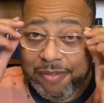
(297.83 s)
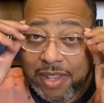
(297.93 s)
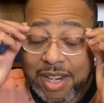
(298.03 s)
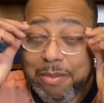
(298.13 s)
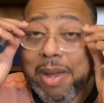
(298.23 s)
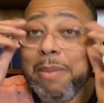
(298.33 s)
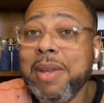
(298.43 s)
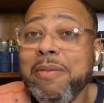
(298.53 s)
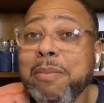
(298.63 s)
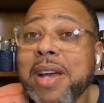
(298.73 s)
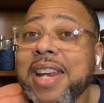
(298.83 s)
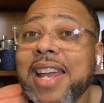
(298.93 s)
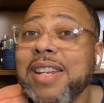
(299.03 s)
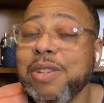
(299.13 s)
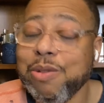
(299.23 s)
and then maybe even Monday
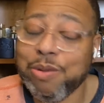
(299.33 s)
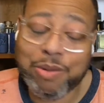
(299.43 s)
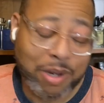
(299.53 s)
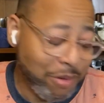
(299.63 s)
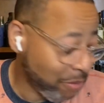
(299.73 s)
too, who knows,